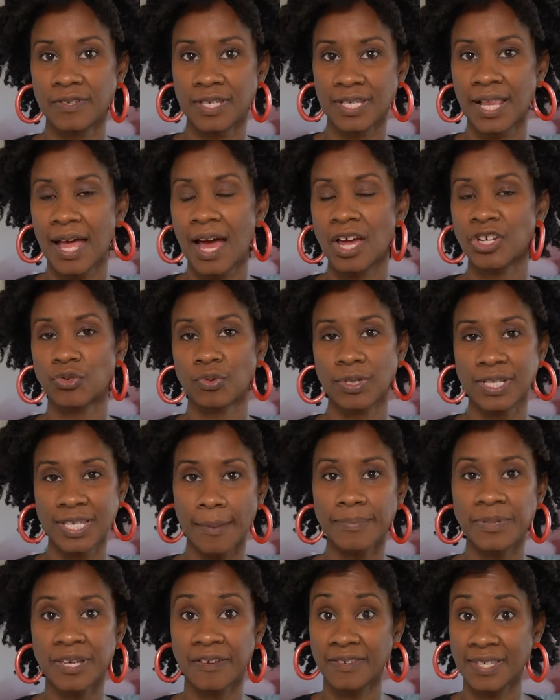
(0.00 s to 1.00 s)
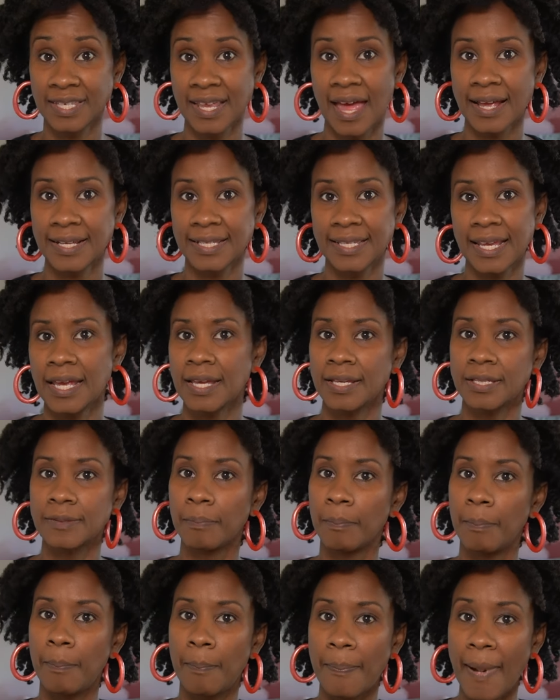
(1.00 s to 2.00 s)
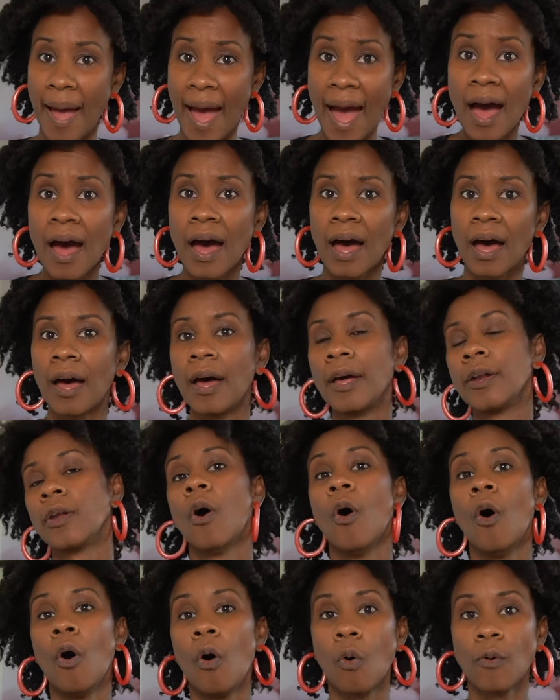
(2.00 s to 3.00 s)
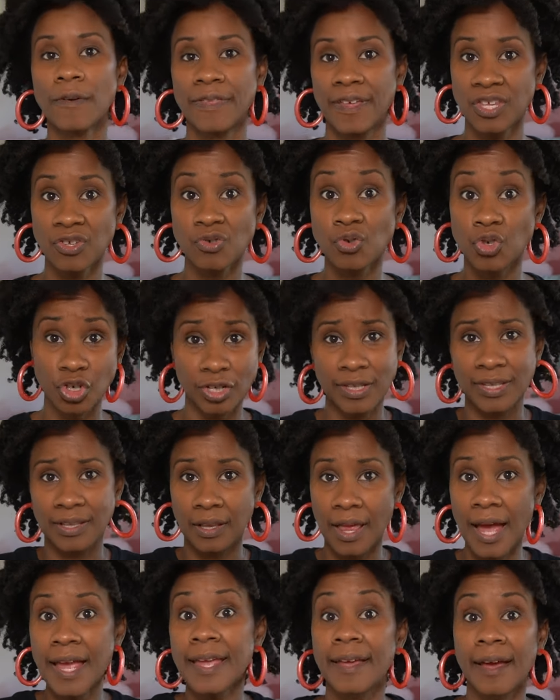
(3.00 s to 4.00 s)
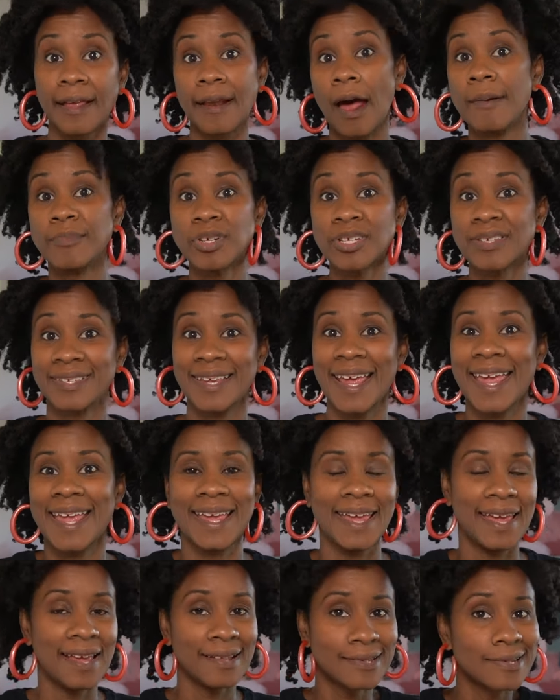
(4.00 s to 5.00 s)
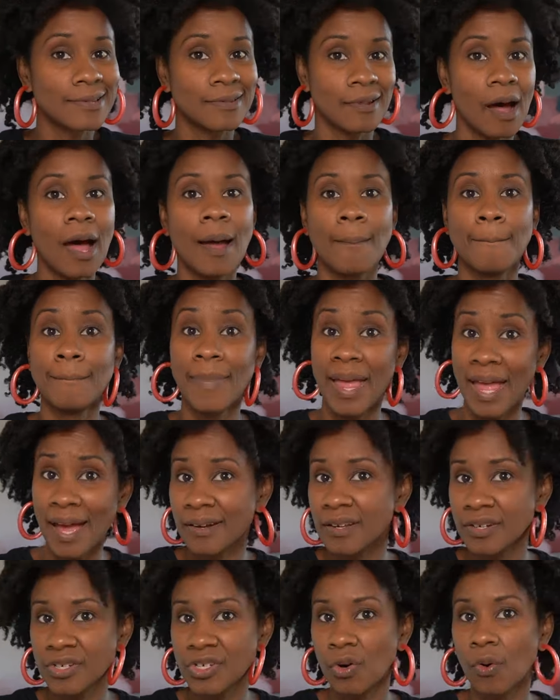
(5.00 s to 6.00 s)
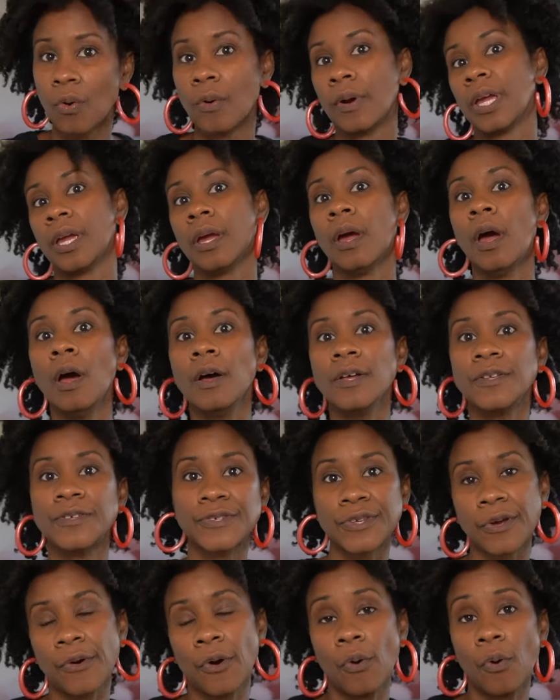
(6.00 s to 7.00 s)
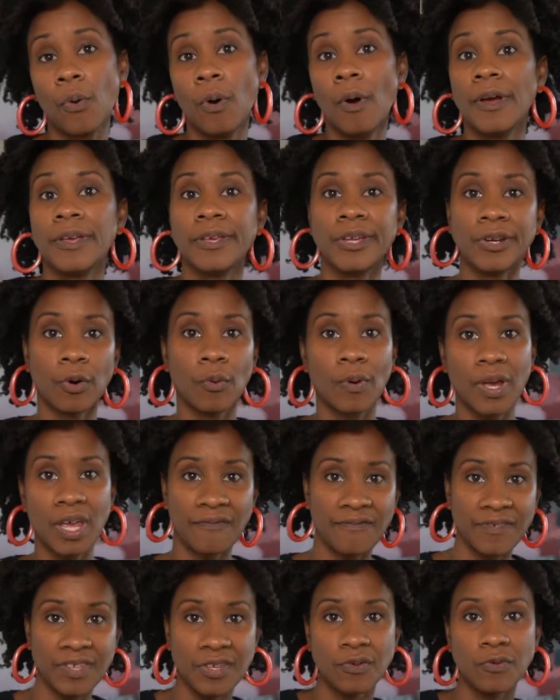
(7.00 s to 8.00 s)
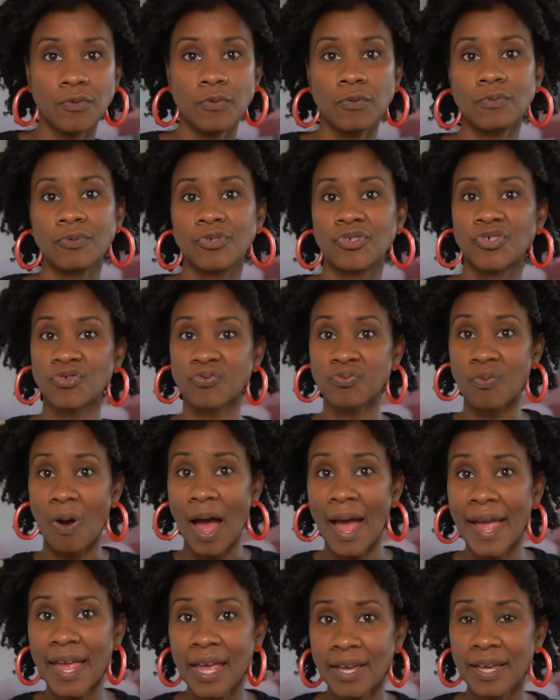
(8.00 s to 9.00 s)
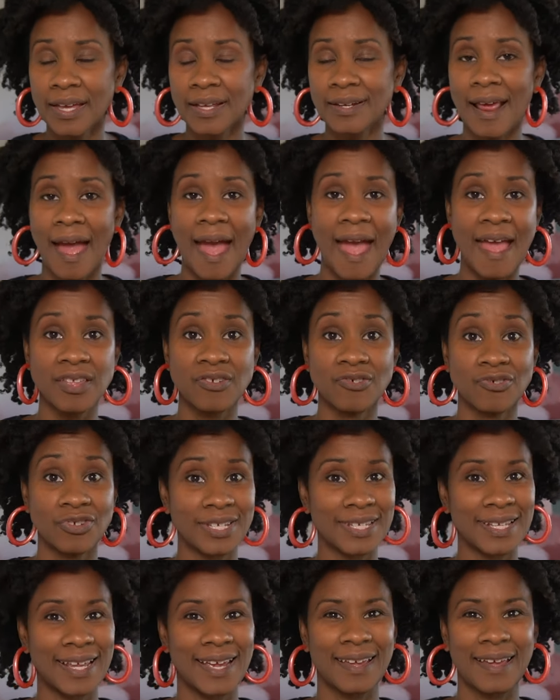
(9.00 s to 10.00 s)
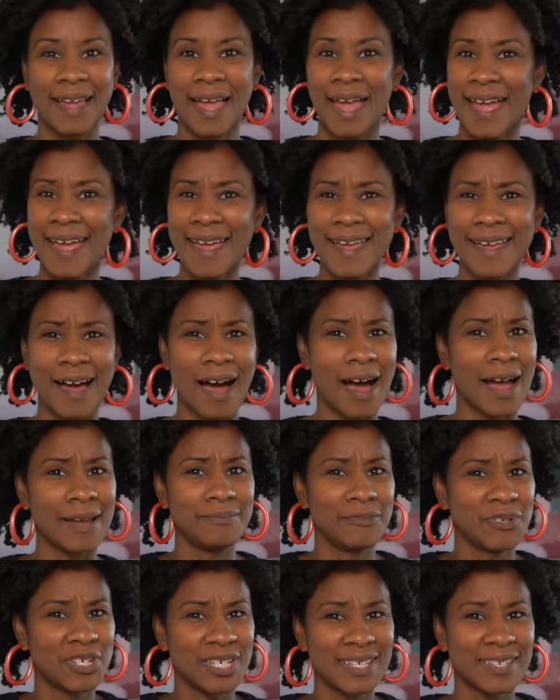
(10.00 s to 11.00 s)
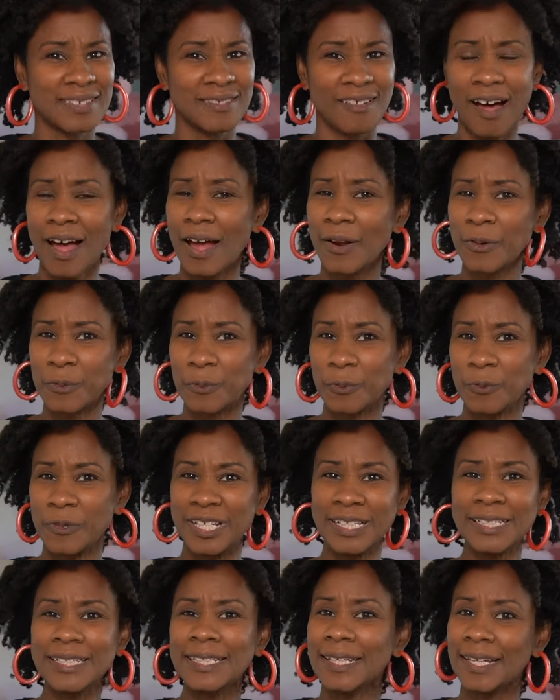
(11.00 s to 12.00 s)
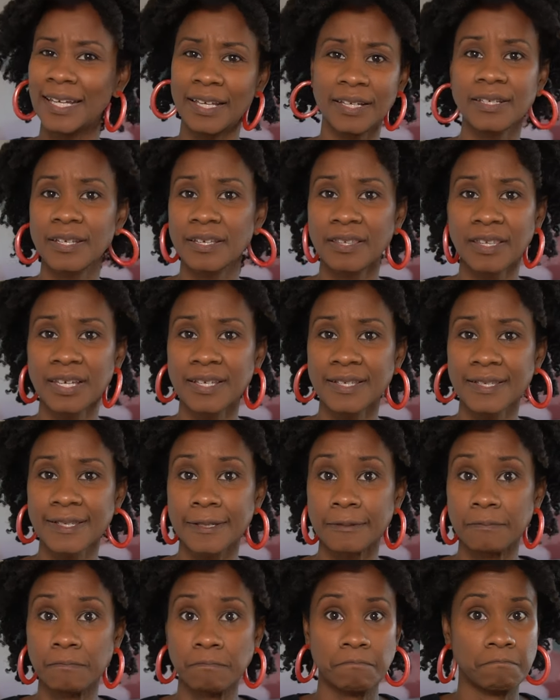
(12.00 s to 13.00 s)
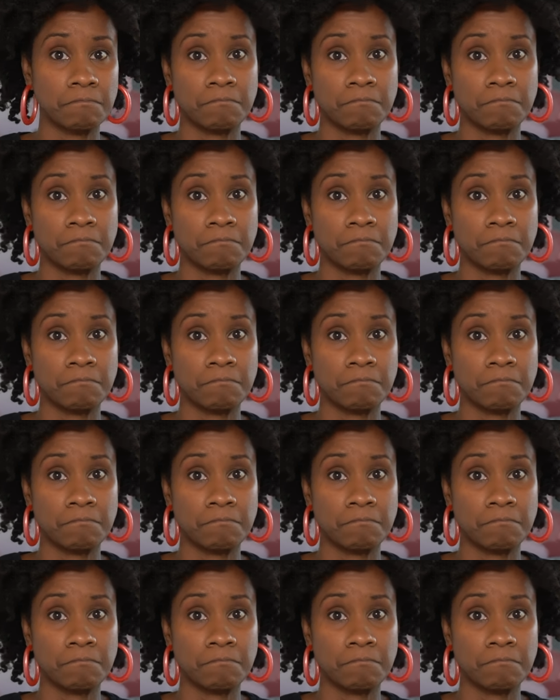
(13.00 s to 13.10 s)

slash receptive sex is bad or that you shouldn't like it. I'm just saying it's not mandatory. So, you know, if you try it and you're just like, hey, I'm just not really into this,